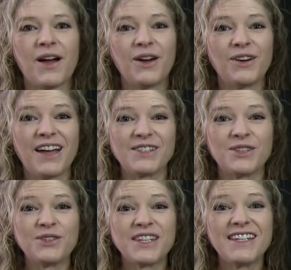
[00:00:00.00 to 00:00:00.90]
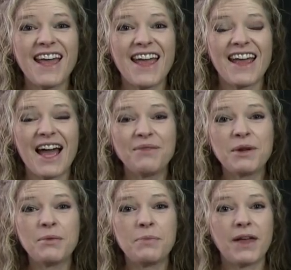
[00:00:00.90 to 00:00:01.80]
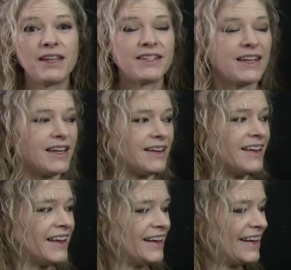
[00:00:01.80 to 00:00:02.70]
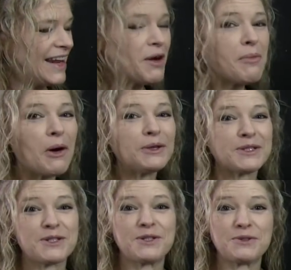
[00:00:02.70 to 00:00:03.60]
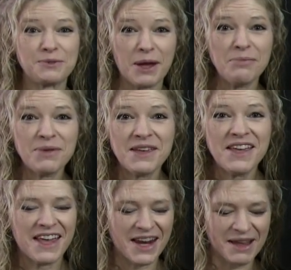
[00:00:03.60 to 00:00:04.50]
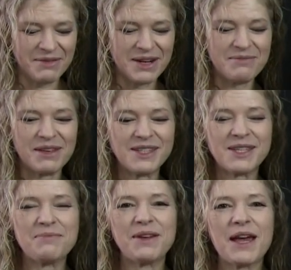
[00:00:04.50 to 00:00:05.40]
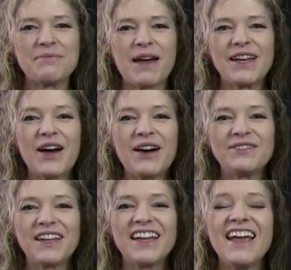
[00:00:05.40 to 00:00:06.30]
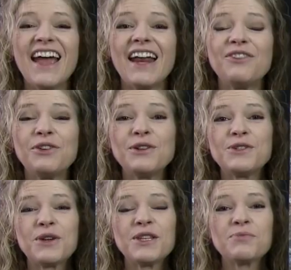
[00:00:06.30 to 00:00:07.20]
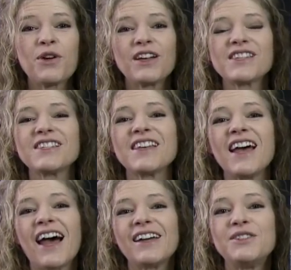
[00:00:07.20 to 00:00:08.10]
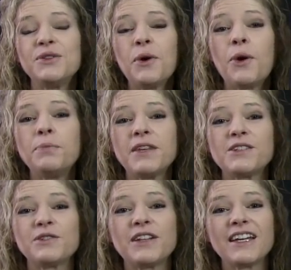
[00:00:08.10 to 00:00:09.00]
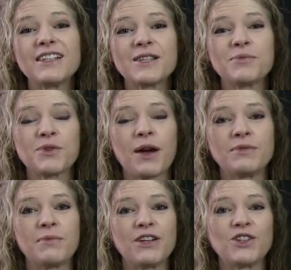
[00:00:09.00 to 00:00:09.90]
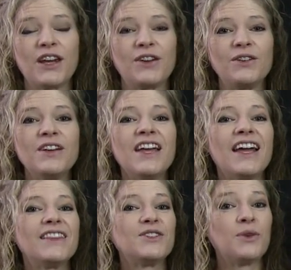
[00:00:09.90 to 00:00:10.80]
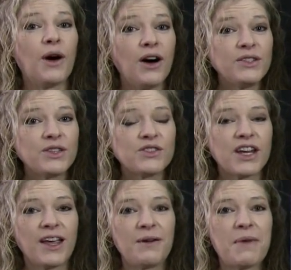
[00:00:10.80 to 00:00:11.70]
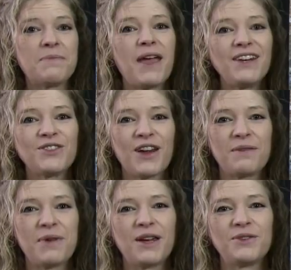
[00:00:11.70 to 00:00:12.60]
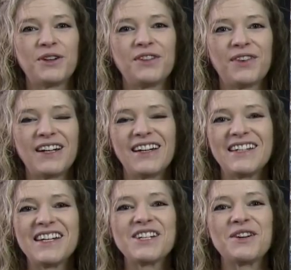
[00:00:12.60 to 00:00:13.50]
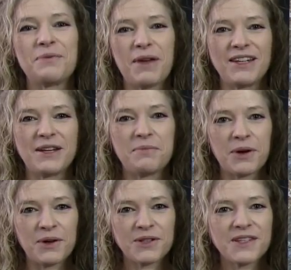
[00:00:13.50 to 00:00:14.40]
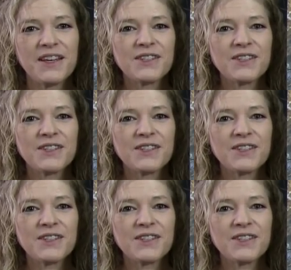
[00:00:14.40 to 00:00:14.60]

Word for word: Alright, so today I'm going to be painting Nail Polish Drip, and I'm going to be sipping on my coffee. And if you enjoy this process, I do hope that you like and subscribe to my channel, and that you also check out my Patreon page where you can find additional painting perks.